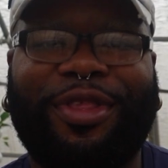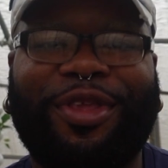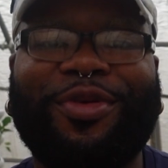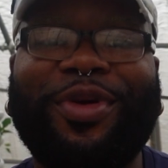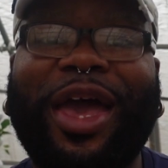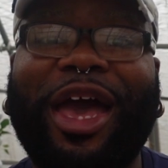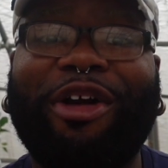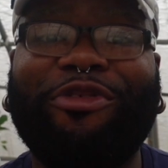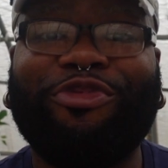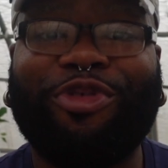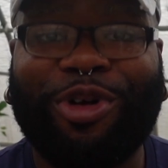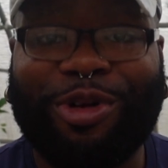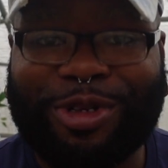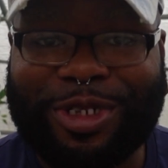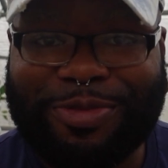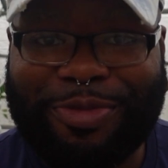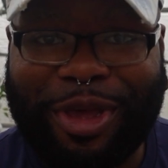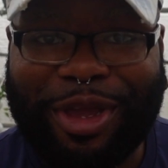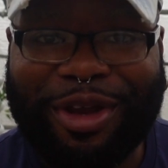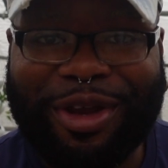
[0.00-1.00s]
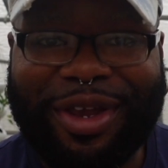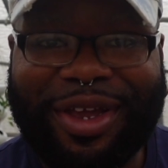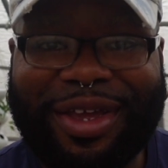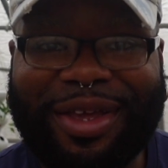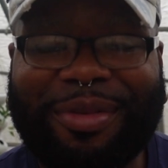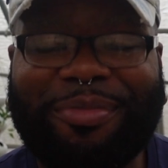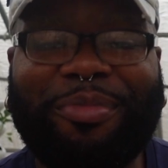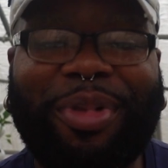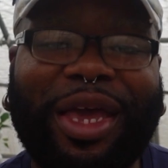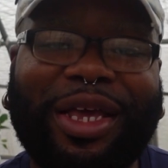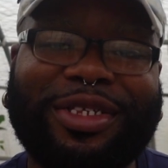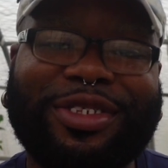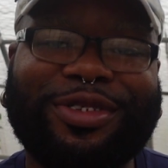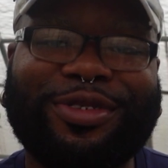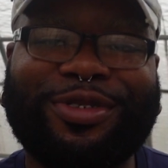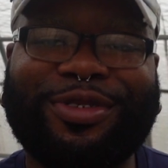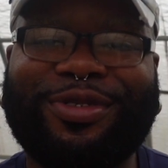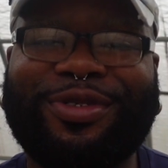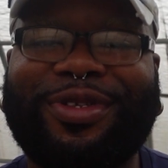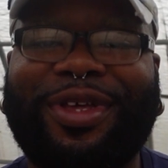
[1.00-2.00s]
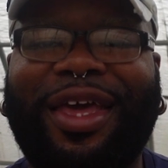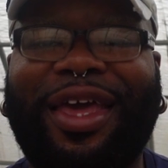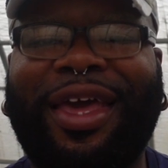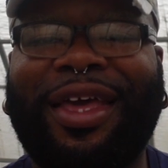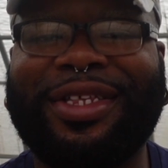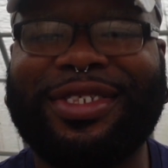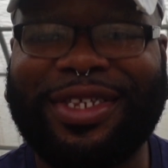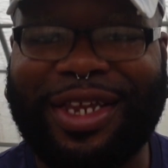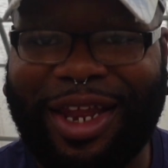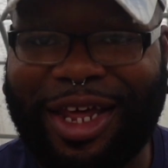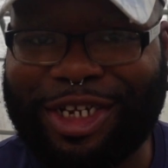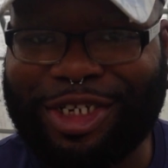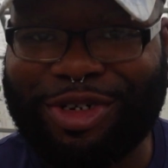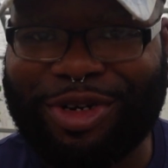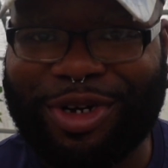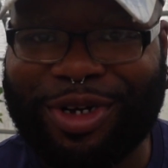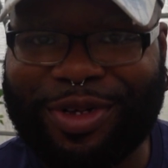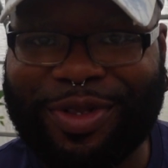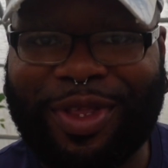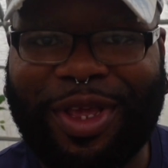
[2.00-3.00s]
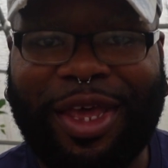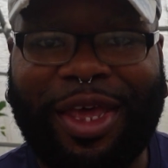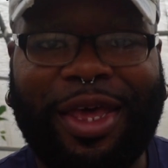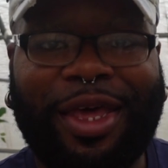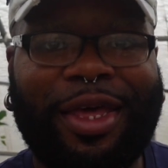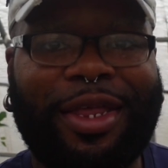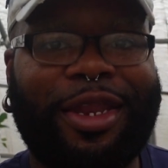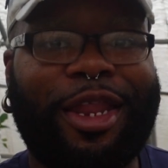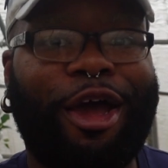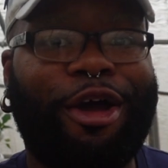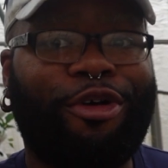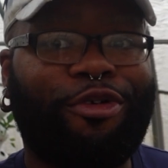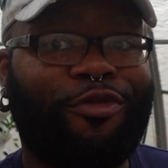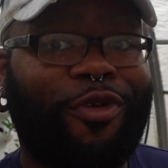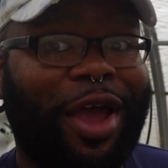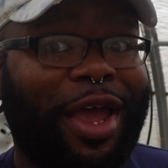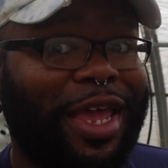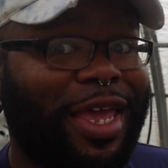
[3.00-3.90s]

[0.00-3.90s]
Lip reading: You have rosemary, basil, and cilantro. Now right